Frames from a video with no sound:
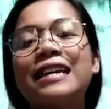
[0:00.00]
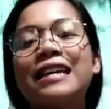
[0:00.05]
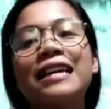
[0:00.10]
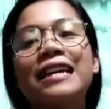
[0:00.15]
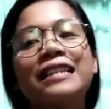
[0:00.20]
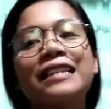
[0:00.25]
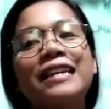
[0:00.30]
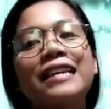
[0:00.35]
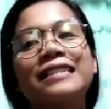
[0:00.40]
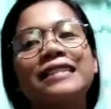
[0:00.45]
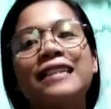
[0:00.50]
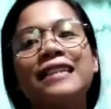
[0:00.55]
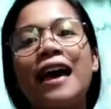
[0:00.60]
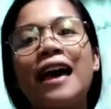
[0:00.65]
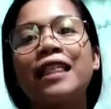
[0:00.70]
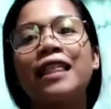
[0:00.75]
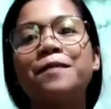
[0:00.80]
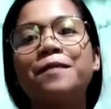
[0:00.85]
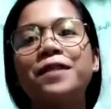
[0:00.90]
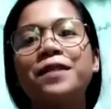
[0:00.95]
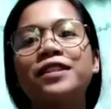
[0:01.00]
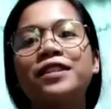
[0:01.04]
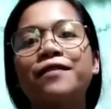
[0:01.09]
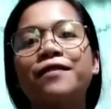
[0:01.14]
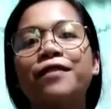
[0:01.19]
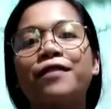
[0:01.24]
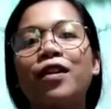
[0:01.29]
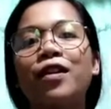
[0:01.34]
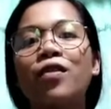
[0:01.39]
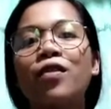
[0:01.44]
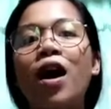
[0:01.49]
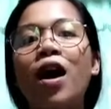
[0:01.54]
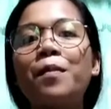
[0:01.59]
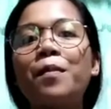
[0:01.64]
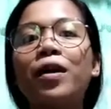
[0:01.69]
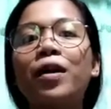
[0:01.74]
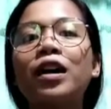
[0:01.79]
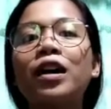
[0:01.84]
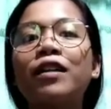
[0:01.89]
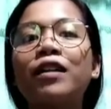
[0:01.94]
it is the elements of the
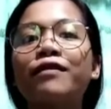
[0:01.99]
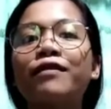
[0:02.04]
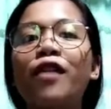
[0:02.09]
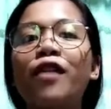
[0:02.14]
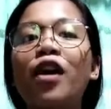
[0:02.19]
grammar of